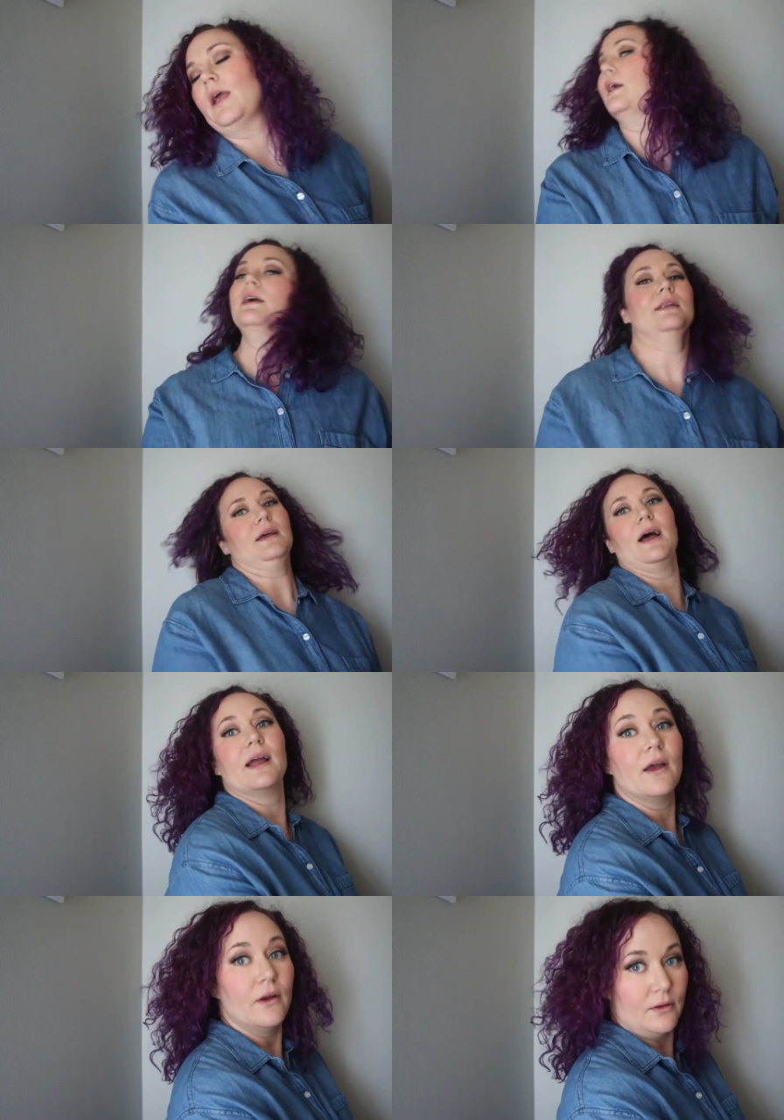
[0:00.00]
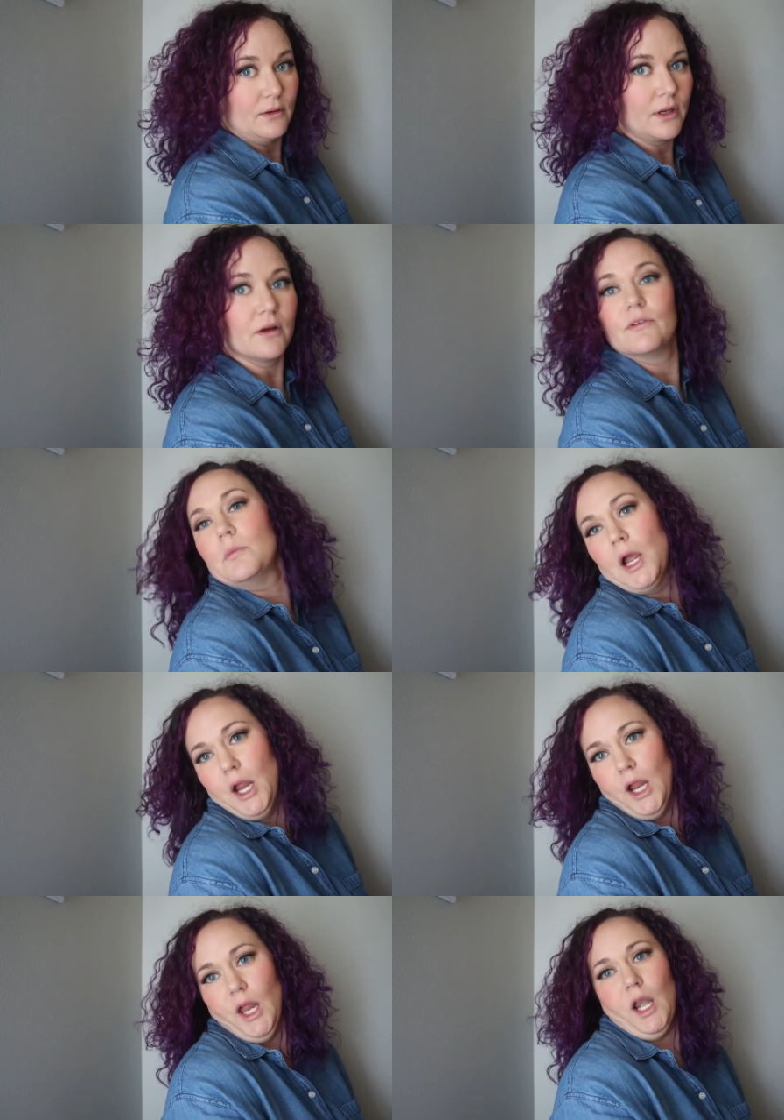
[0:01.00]
and I go to look over my
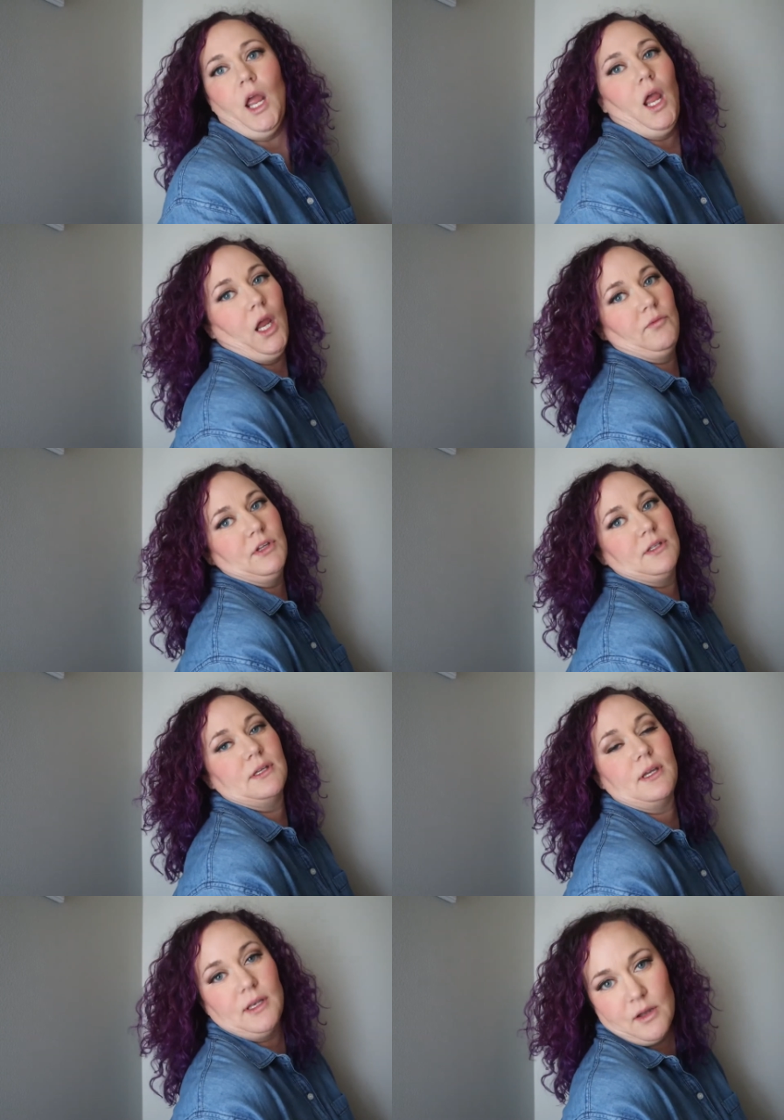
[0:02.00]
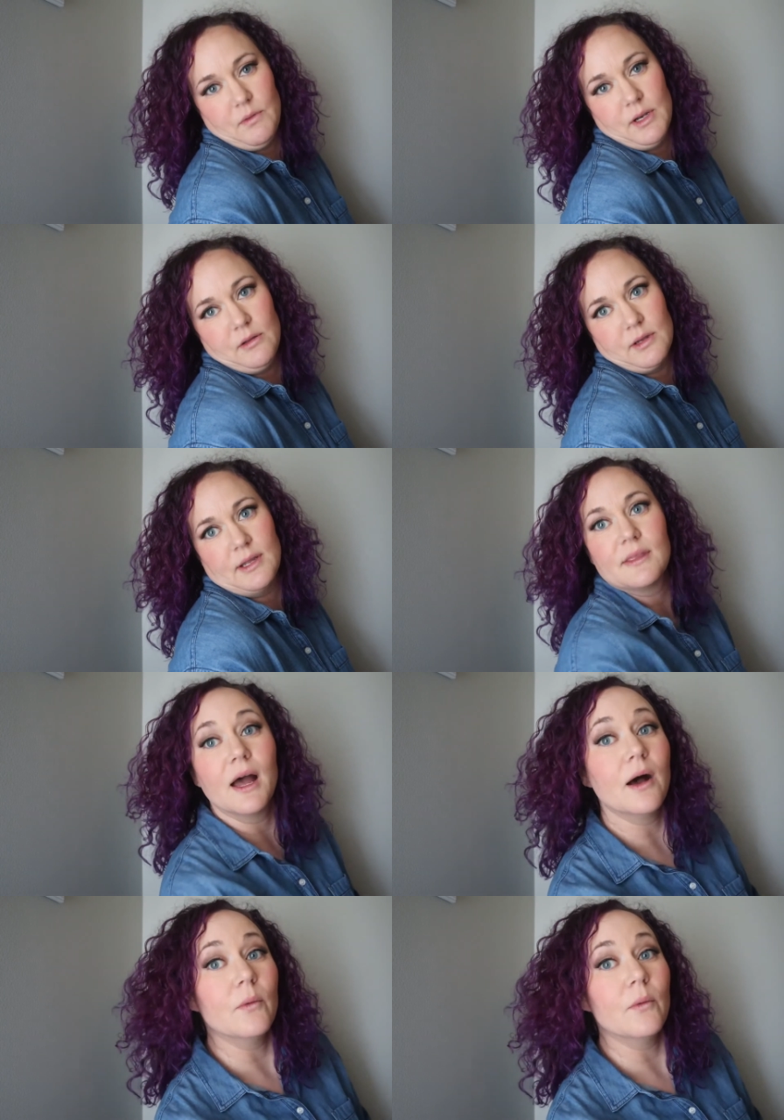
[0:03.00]
head, I obviously don't want to look like that.